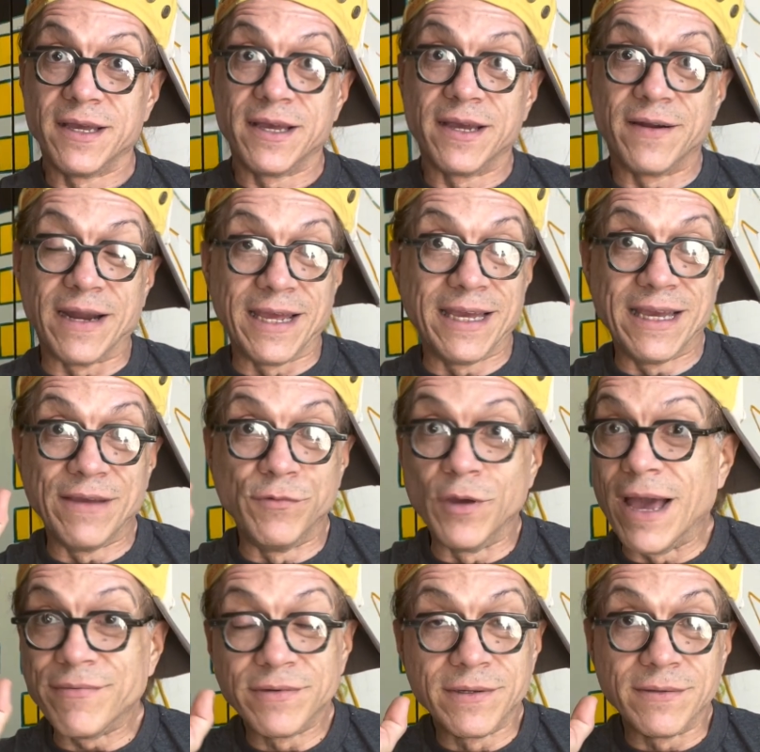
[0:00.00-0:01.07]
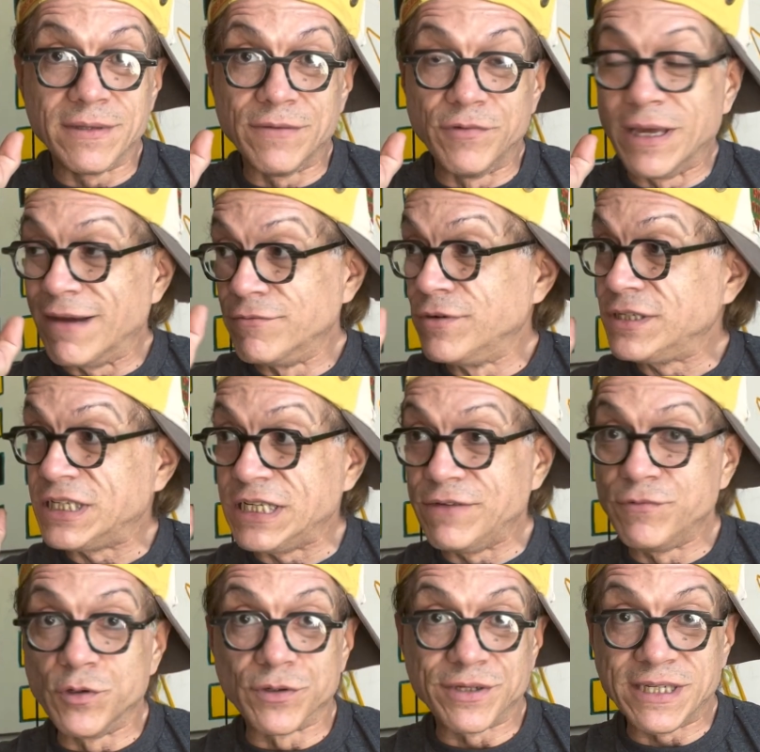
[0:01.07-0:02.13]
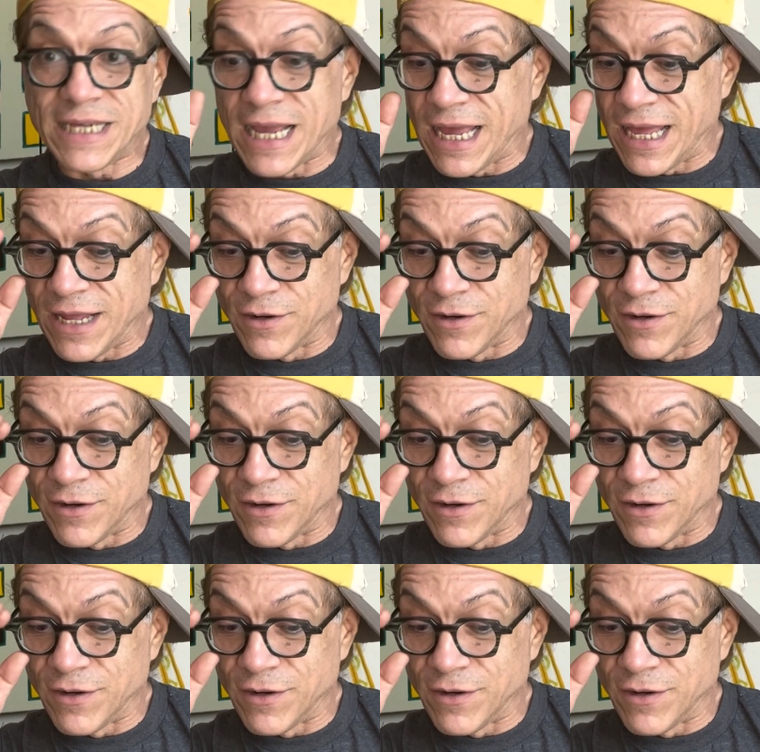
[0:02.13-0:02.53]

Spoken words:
if you haven't received yours yet,